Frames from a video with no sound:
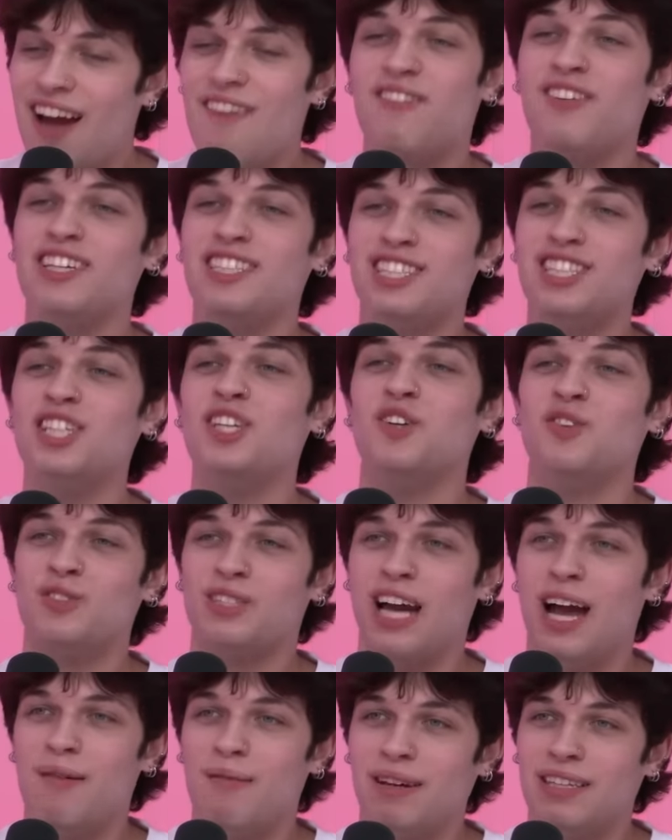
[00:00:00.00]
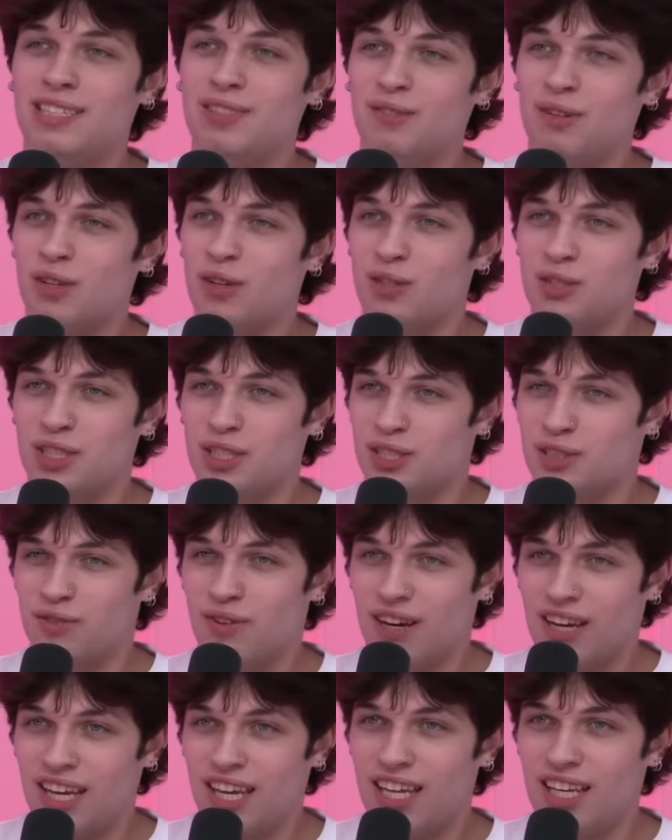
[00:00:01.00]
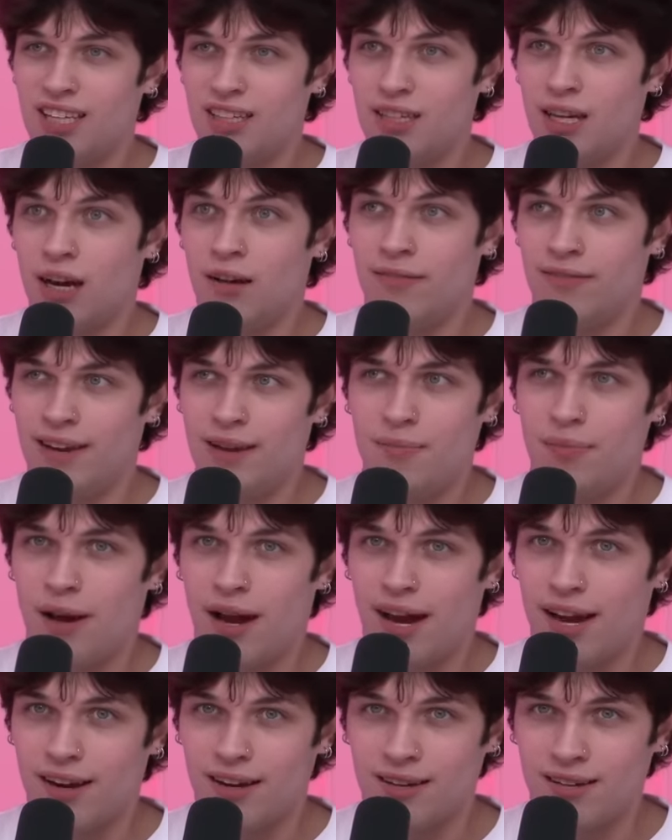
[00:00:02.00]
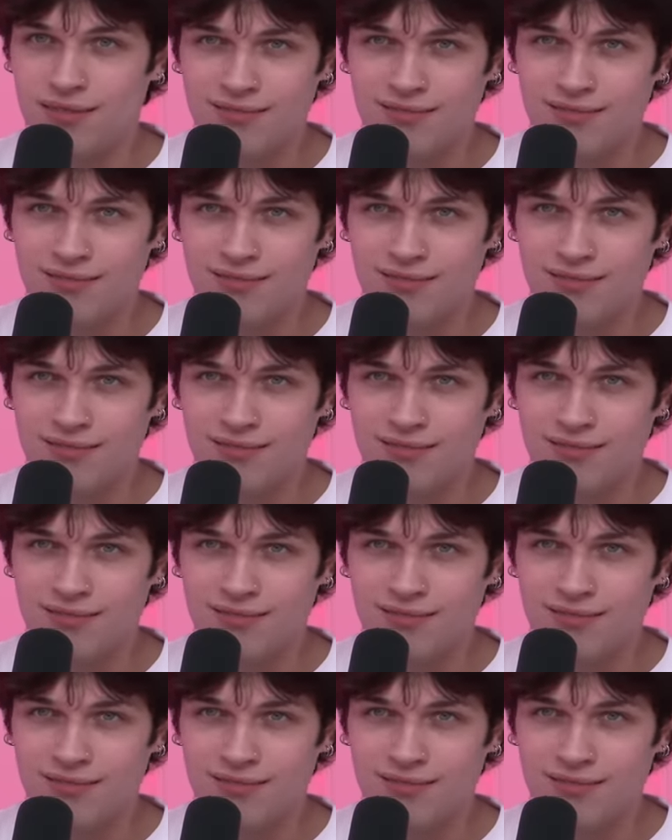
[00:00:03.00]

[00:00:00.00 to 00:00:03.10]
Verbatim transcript: Every single time I see one of those, it's fucking a vampire.